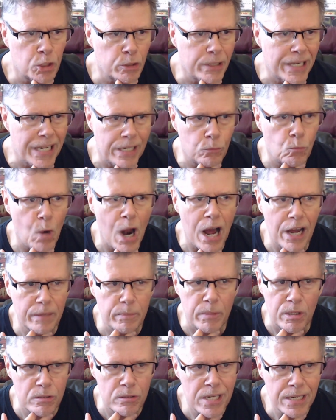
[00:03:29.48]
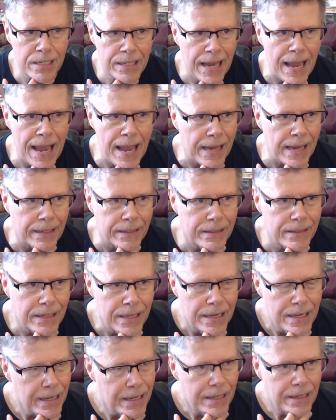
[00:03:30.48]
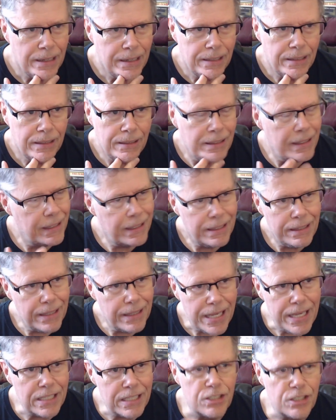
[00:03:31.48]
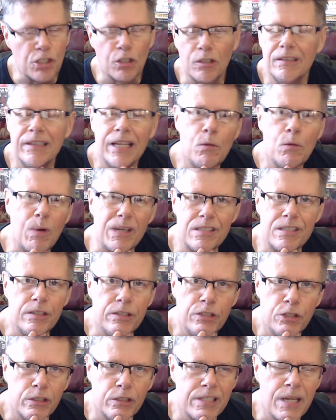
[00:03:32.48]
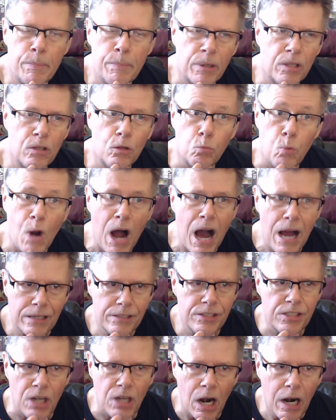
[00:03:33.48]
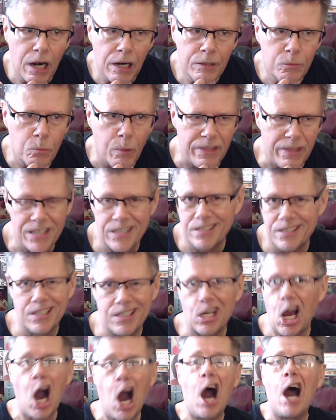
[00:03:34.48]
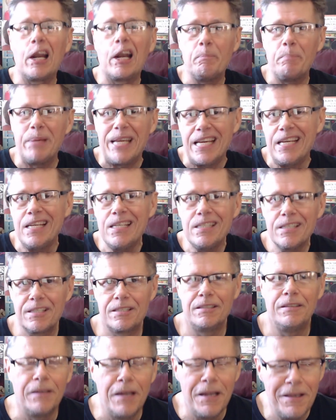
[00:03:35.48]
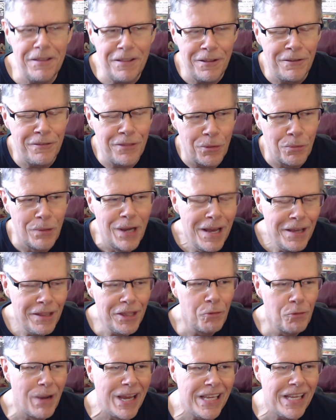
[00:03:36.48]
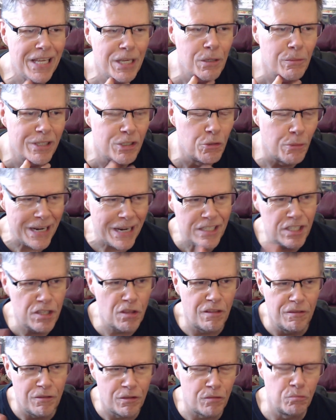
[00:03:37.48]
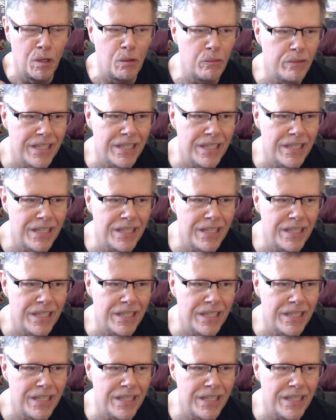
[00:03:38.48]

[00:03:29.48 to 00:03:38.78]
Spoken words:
in rock music. And he certainly wasn't your typical rock star with his cod piece and the way he would dress throughout the